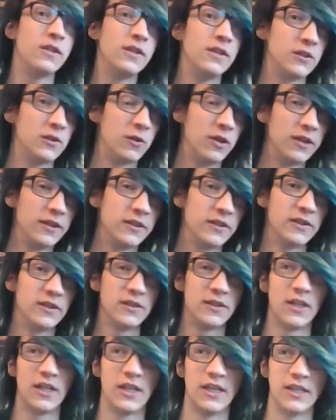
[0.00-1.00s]
of these
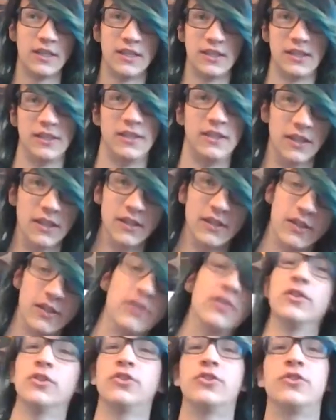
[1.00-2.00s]
questions, does the
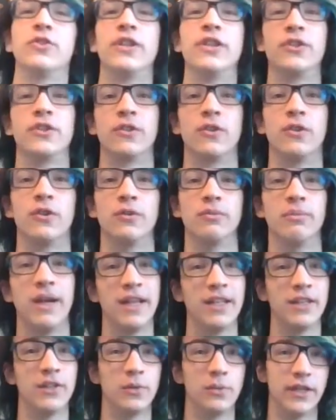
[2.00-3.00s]
nurse treat your old
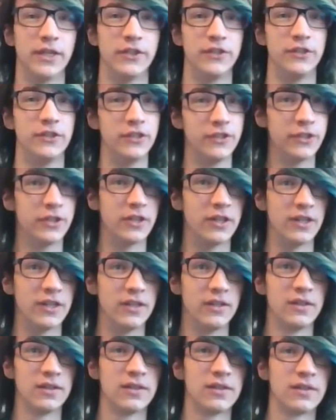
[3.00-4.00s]
man the way she
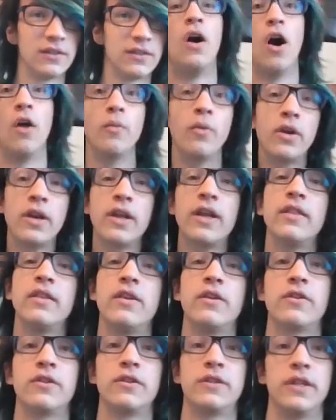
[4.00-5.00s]
should? On one hand,
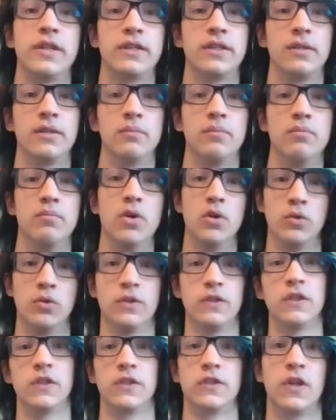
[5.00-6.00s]
the nurse takes up
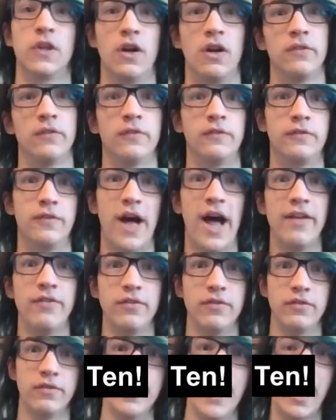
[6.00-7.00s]
most of the song,
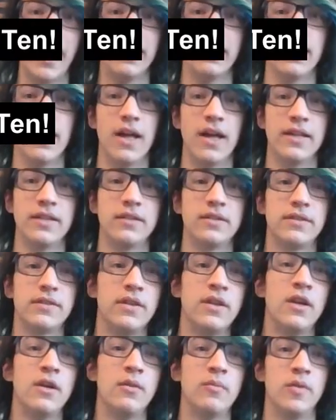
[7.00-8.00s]
5 of 9 lines,
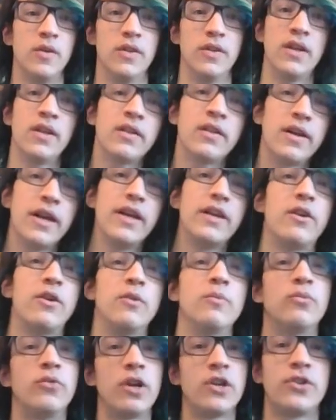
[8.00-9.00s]
but on the other hand, our
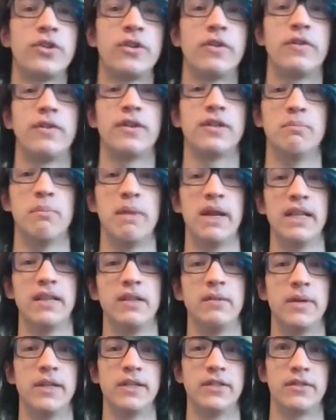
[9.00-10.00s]
impression of her is
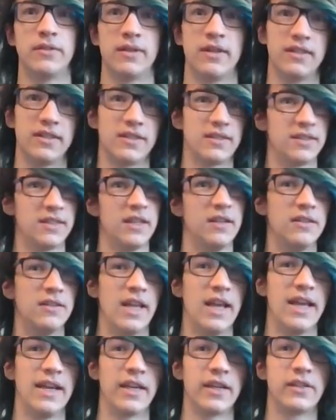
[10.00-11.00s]
mainly based around a
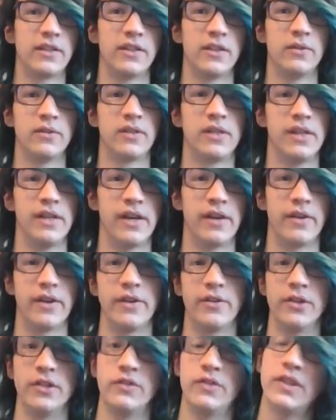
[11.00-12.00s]
single anecdote. The
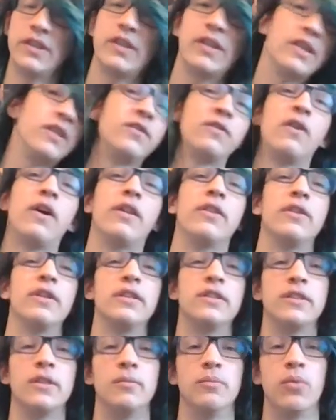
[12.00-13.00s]
narrator is visiting his father
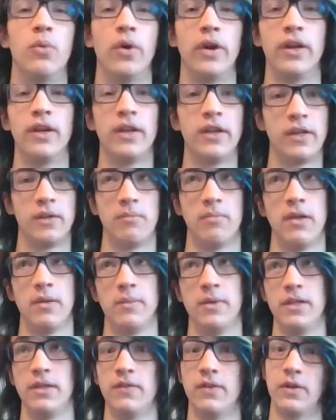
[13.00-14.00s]
at some point,
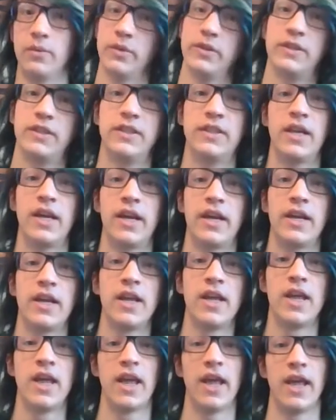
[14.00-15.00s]
maybe even it was today,
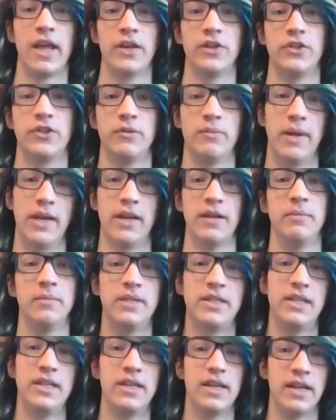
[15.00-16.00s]
and she made him
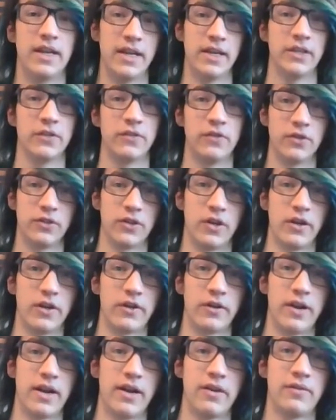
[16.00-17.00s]
tea and asked for his
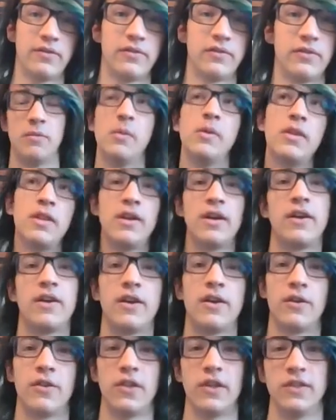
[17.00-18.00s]
autograph. Maybe the
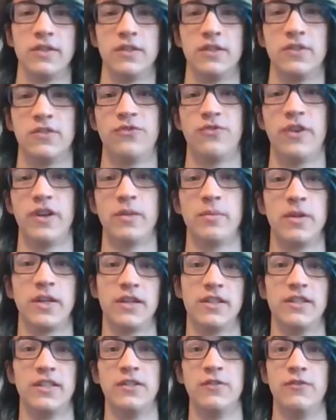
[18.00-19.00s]
narrator thinks this is funny
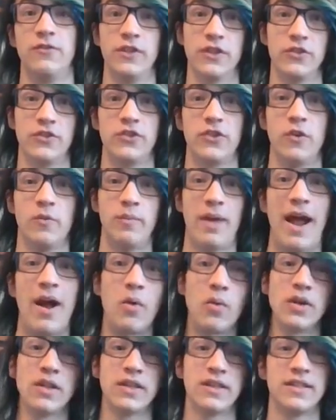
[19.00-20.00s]
because he feels so
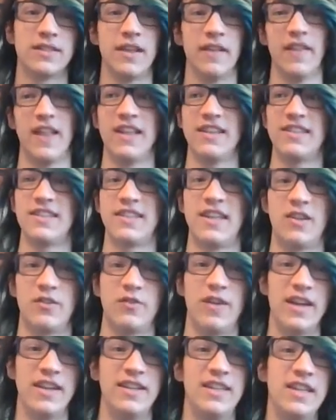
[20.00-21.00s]
powerless, and that
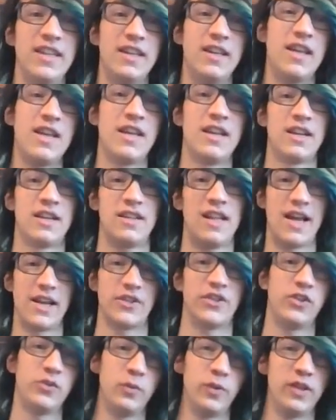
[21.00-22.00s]
self-idea
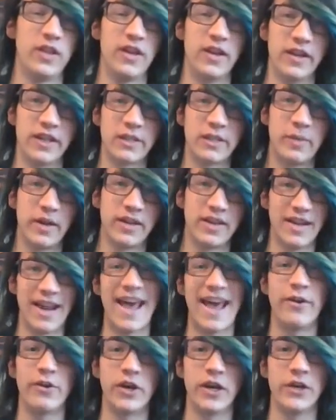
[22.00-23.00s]
clashes with the unexpected
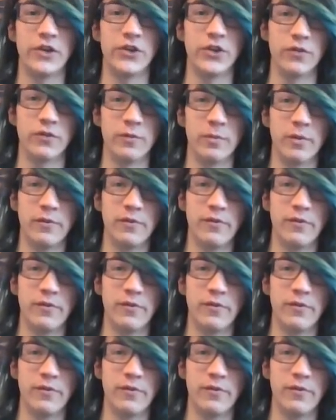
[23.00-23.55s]
adoration from a